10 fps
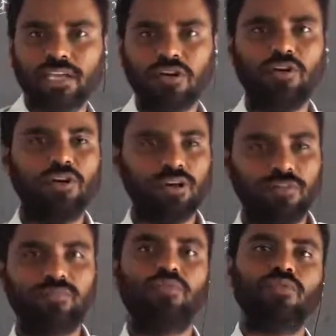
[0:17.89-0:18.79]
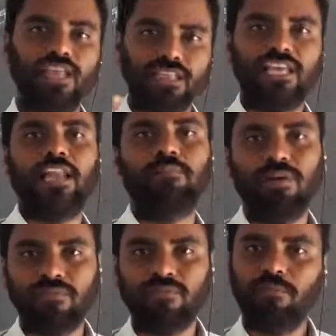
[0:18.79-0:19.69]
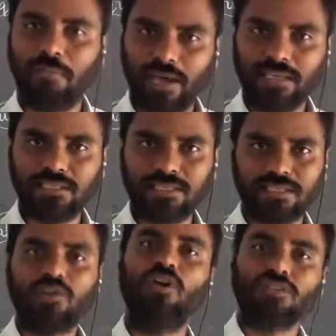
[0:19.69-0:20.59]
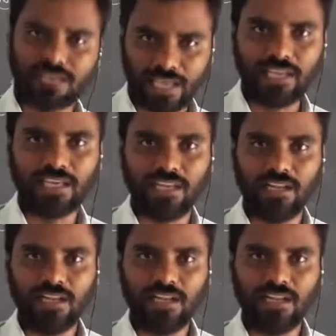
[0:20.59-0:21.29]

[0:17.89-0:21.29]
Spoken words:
or if you take the help of bikes or cycling,